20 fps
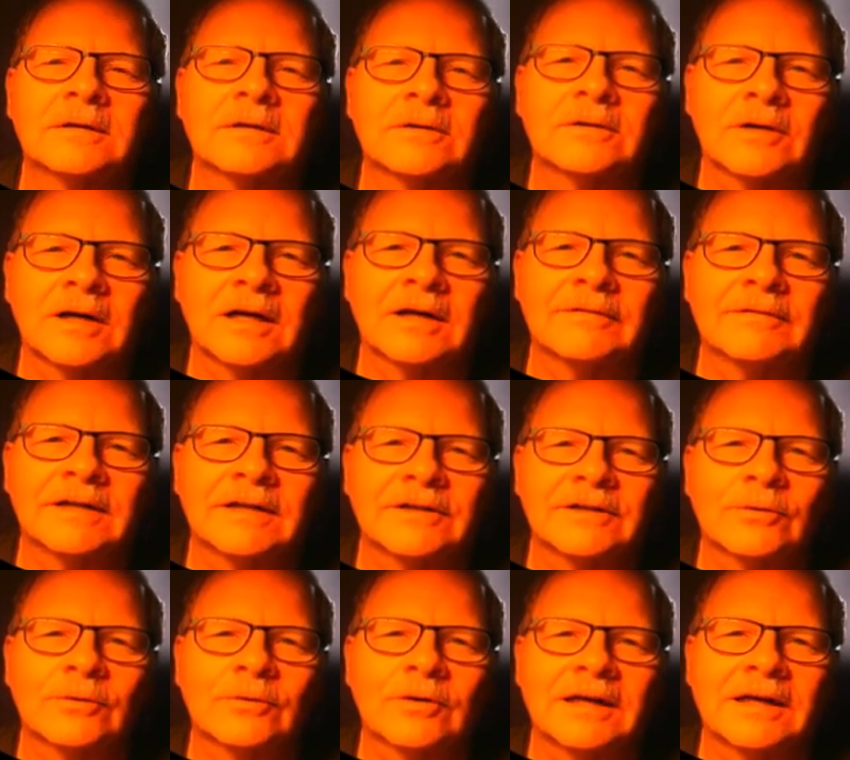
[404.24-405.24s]
Crown
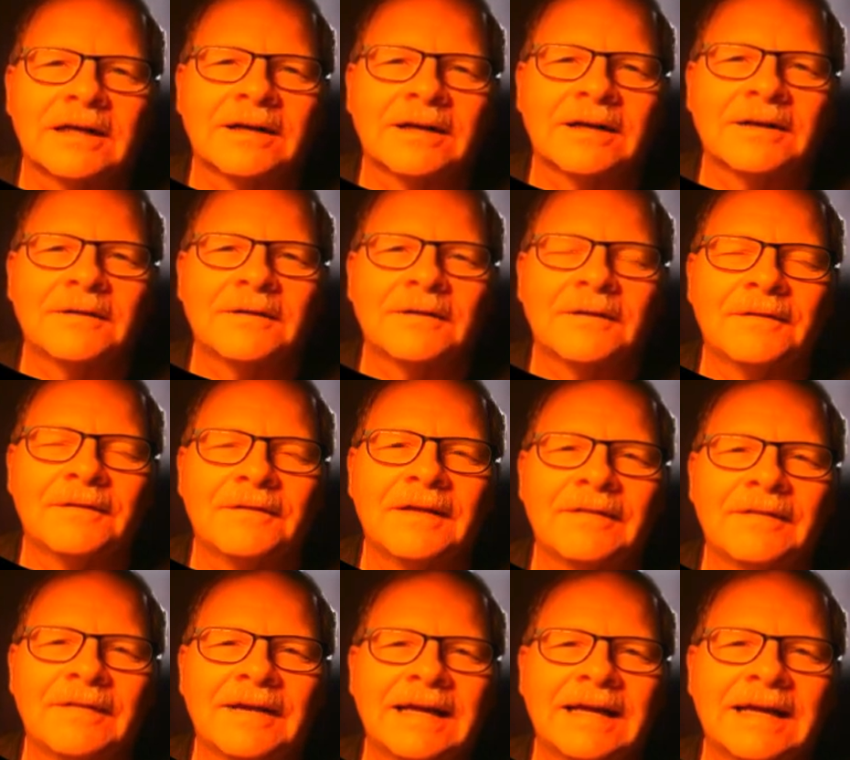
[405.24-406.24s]
Victoria
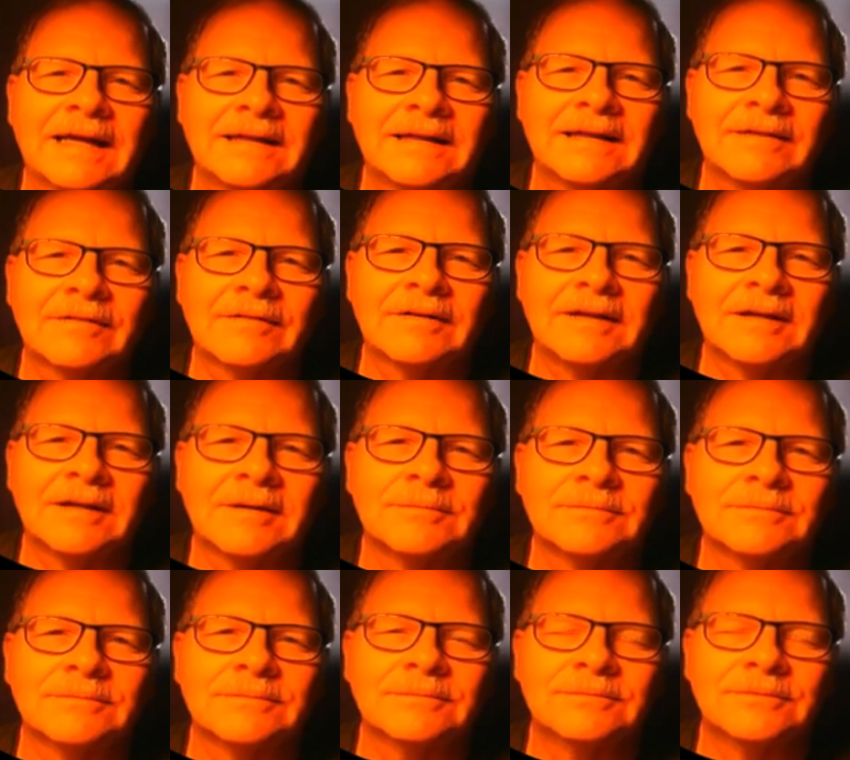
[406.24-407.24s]
that they had given
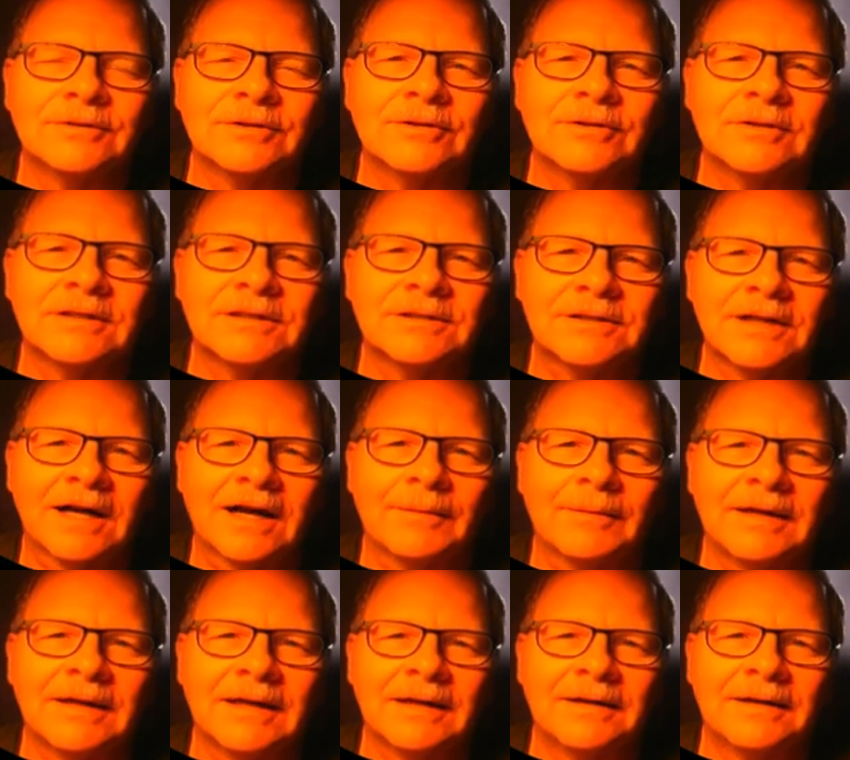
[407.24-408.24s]
him to do his
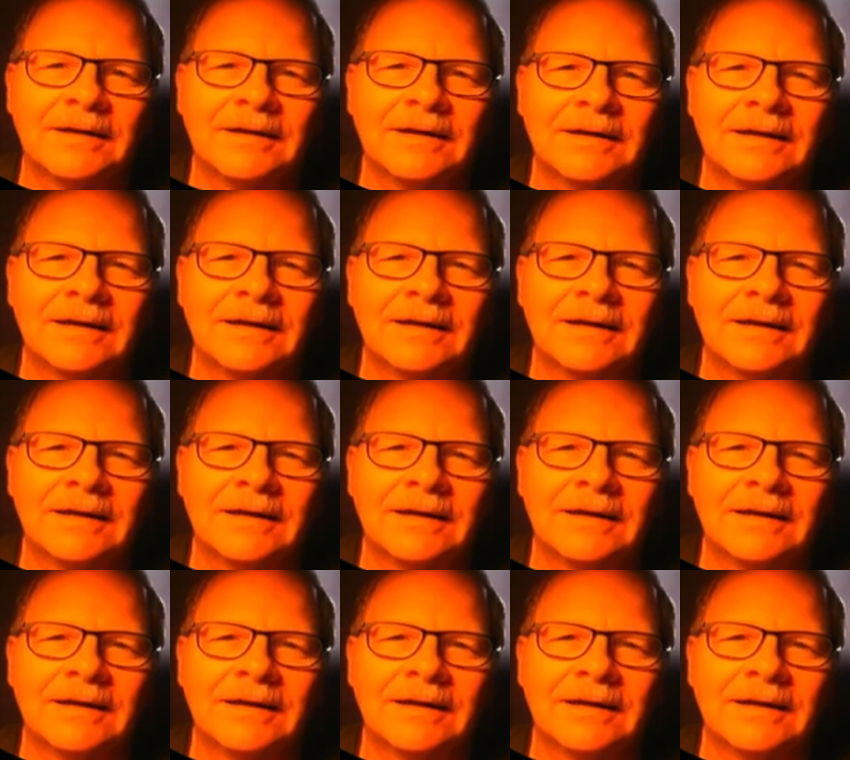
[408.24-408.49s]
job in.